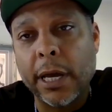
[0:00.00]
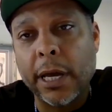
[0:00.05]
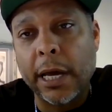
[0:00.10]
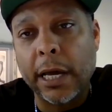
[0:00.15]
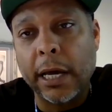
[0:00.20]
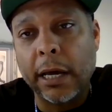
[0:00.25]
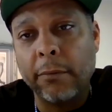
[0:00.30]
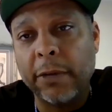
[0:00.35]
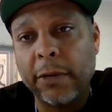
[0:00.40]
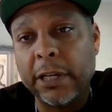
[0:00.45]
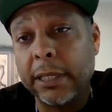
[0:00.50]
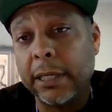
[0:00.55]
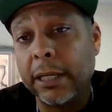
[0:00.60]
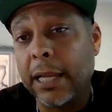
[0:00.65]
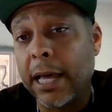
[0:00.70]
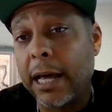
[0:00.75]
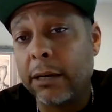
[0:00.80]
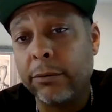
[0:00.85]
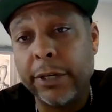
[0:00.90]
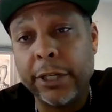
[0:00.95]
I did a
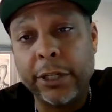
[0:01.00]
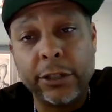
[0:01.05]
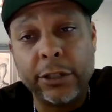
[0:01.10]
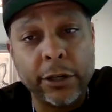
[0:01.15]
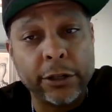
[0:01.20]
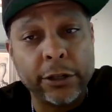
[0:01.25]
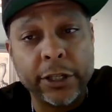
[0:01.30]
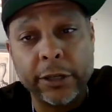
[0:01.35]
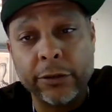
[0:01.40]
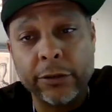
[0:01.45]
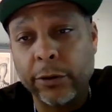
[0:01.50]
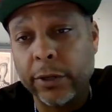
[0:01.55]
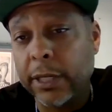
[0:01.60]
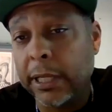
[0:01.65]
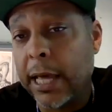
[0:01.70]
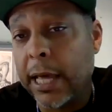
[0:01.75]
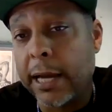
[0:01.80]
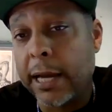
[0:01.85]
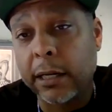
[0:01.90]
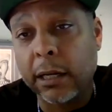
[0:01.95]
lot of research. I joined a
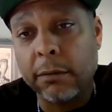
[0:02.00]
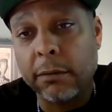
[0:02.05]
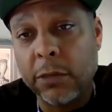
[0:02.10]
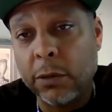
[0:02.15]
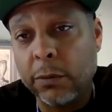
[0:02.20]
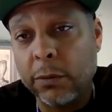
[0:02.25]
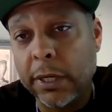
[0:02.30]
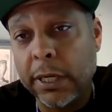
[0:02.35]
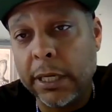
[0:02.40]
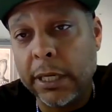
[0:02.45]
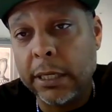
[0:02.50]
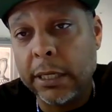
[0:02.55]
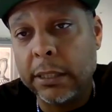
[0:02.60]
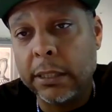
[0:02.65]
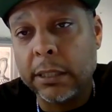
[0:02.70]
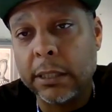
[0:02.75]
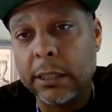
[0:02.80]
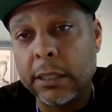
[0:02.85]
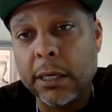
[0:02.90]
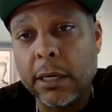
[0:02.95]
lot of
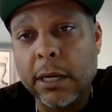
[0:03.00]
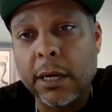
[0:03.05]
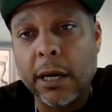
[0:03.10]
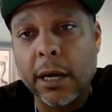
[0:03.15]
communities.